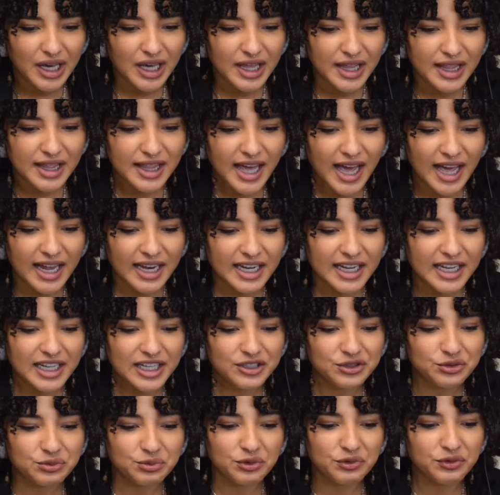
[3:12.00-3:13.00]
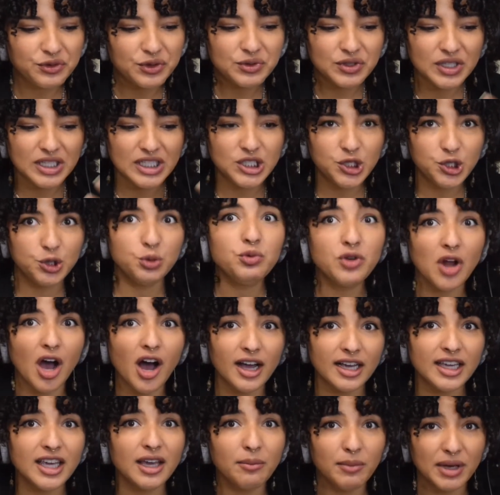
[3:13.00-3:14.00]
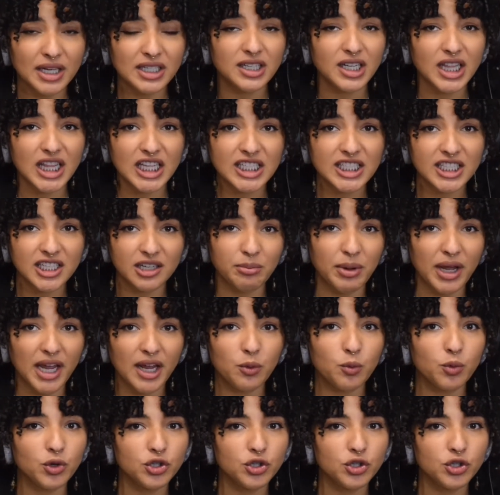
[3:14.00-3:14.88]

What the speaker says: that he's refusing to not commit to this debate,